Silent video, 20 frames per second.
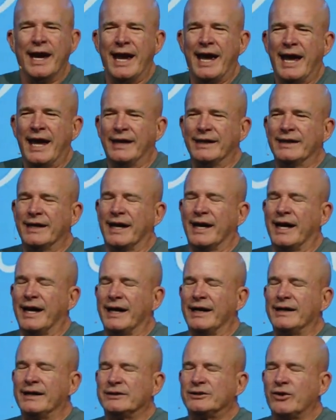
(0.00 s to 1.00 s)
And
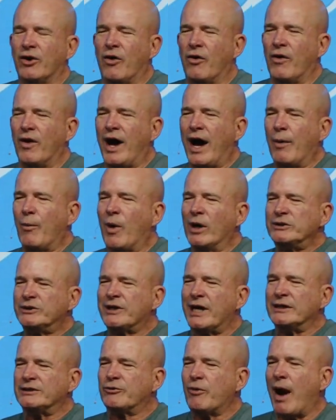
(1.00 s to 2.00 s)
so why don't
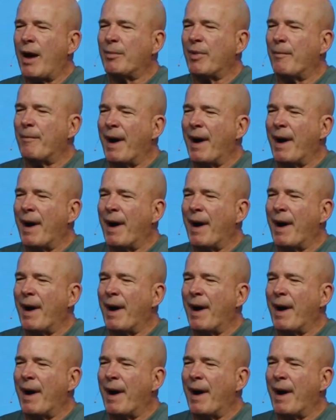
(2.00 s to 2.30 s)
you guys grab